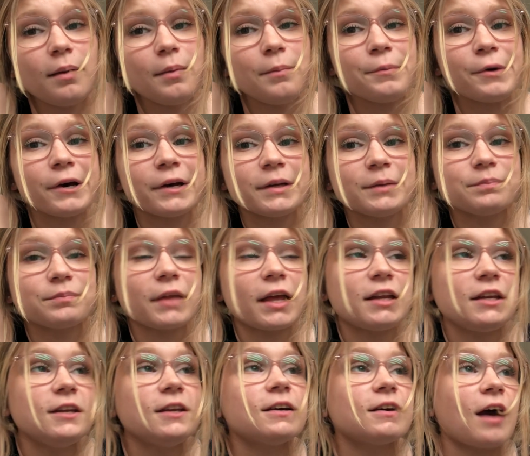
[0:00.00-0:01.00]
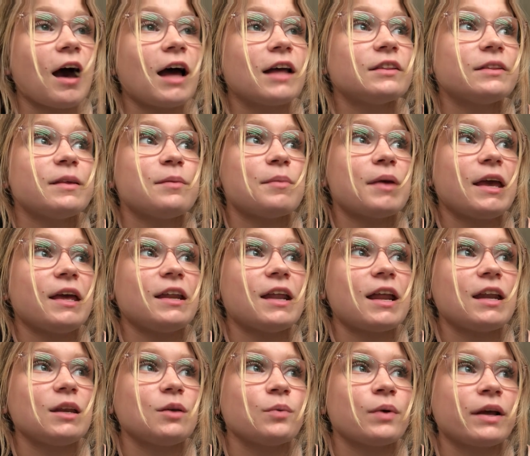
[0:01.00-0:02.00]
But I need a godly man
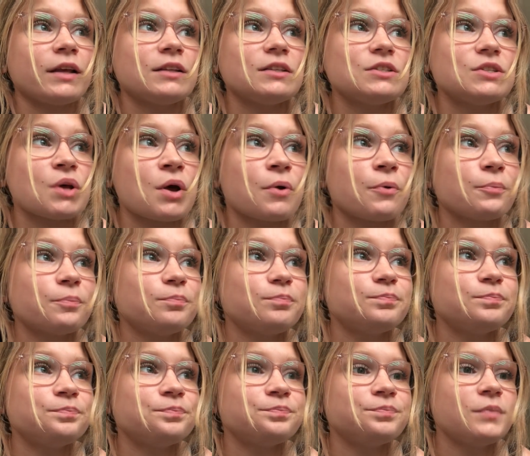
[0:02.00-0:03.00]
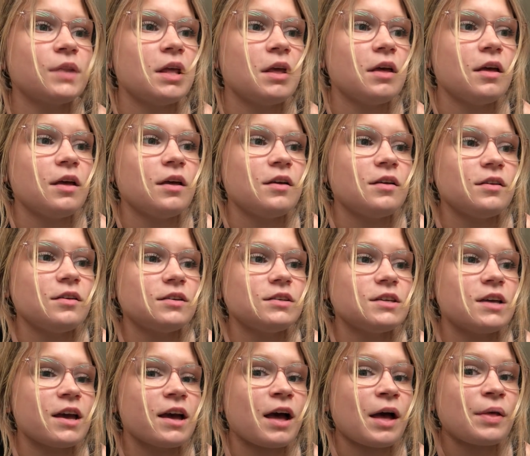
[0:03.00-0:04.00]
anyway, so
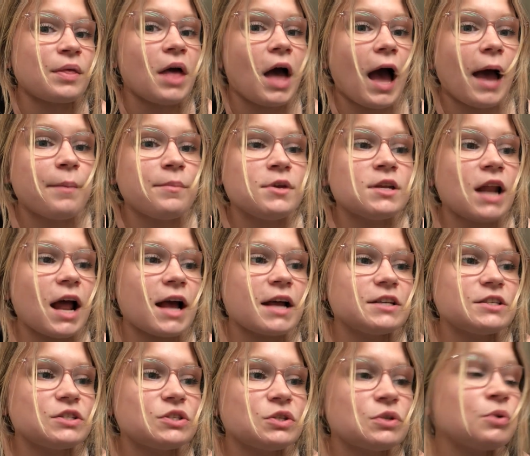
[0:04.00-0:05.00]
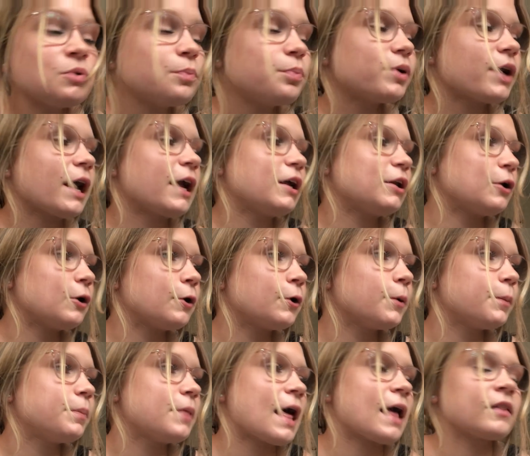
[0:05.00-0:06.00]
yeah. I mean, I still pray and
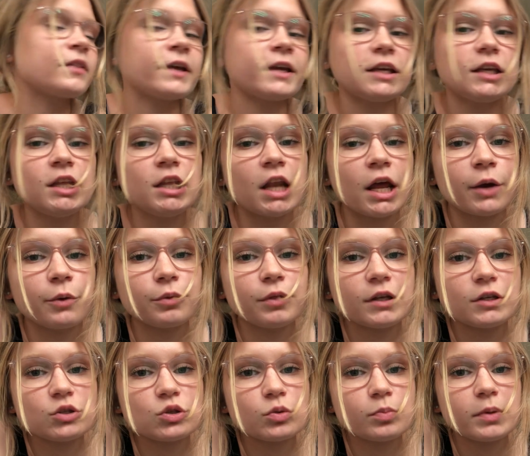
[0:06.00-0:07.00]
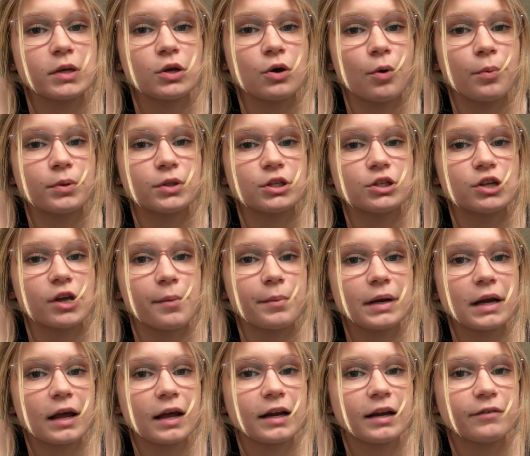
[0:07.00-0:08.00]
hope that, like, you know, things will be good with the
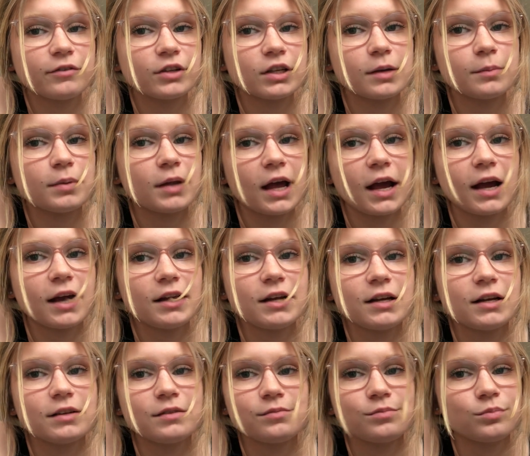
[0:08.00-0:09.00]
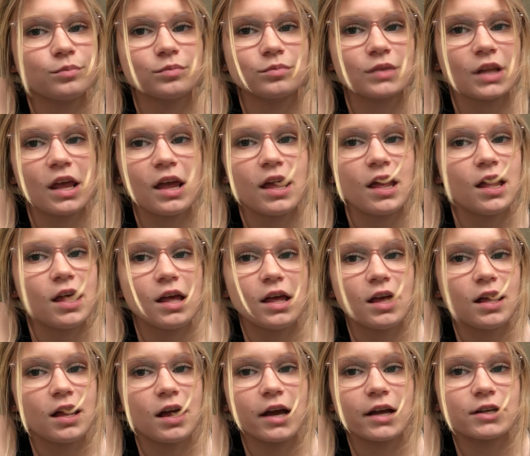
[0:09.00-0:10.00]
Gemini and everything, but I
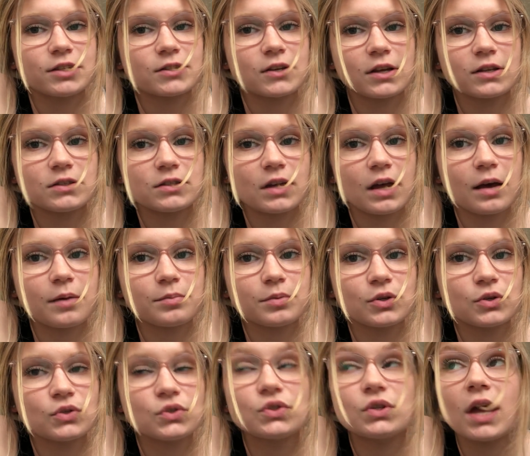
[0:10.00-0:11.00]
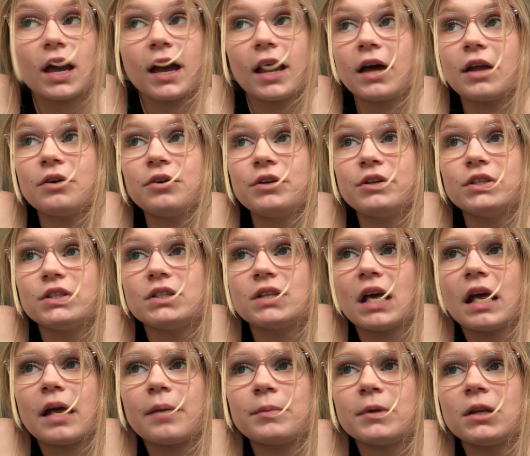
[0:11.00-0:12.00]
just gotta stop, because I don't know what to say.
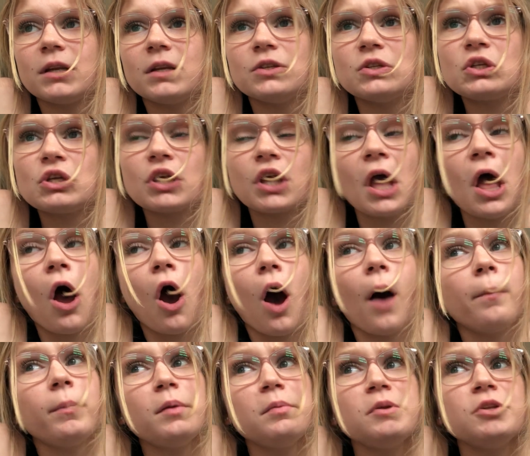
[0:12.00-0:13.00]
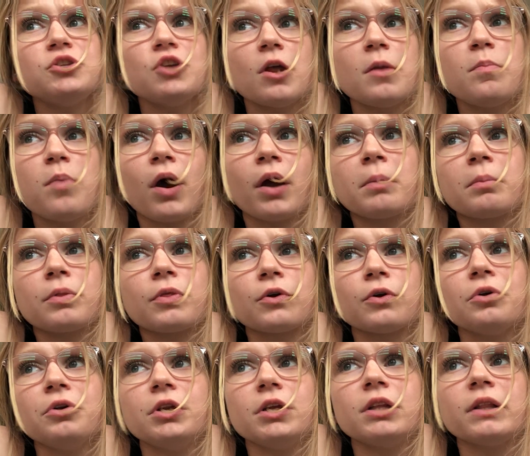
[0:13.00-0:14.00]
I mean, he's like, I'm gonna be dead by I'm
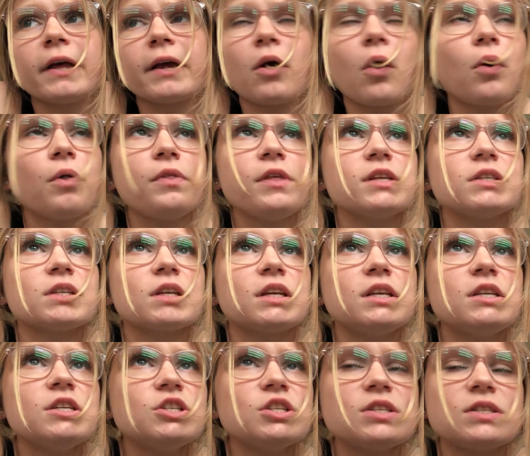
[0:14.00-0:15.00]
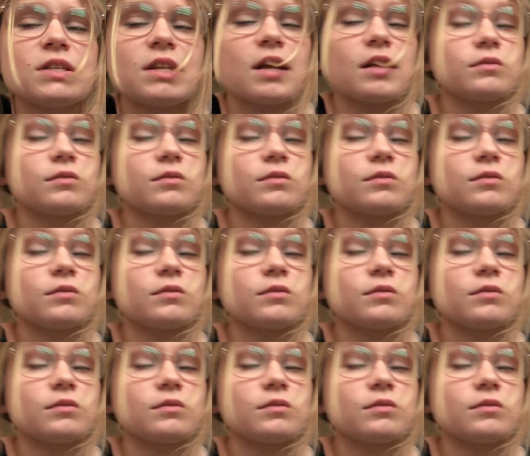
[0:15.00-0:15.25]
30, like, all this, like, he's just,